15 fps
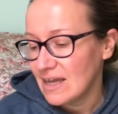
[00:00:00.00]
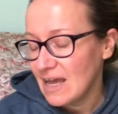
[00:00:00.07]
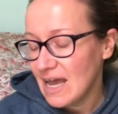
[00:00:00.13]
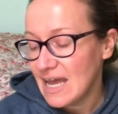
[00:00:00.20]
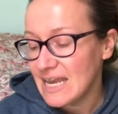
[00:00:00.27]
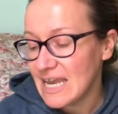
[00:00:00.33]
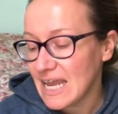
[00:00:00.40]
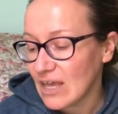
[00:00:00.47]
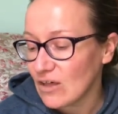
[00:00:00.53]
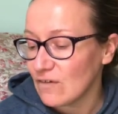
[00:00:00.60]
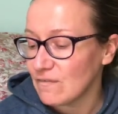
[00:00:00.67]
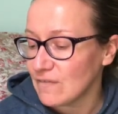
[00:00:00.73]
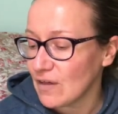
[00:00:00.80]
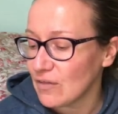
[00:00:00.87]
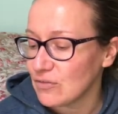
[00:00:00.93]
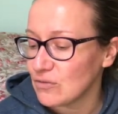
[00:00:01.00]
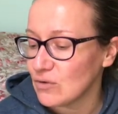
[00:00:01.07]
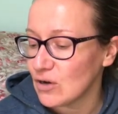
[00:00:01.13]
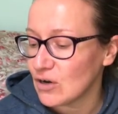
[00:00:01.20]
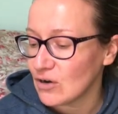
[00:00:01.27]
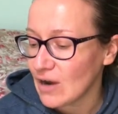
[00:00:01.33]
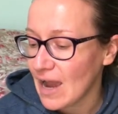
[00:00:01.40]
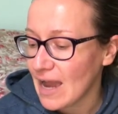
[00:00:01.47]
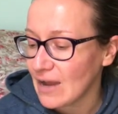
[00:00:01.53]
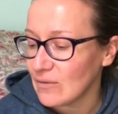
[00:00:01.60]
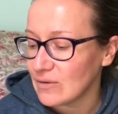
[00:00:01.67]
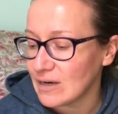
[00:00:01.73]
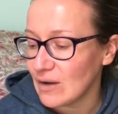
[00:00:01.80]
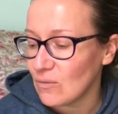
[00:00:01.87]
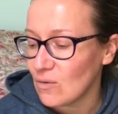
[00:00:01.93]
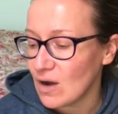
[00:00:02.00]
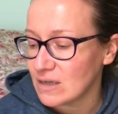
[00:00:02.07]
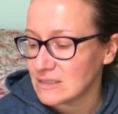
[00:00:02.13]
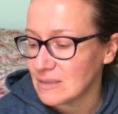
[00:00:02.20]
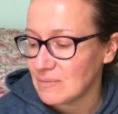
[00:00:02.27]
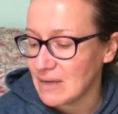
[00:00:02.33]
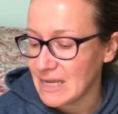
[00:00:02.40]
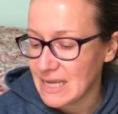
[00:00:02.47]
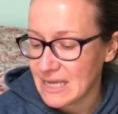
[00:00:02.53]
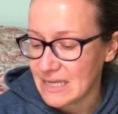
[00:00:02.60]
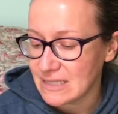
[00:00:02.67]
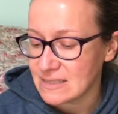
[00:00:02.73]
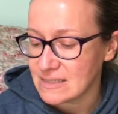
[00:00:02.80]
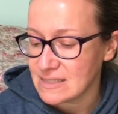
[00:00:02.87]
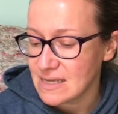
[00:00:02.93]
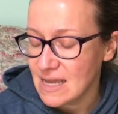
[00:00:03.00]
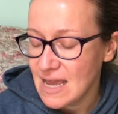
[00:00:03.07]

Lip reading: A nickel fell through a crack when I walked on my hands.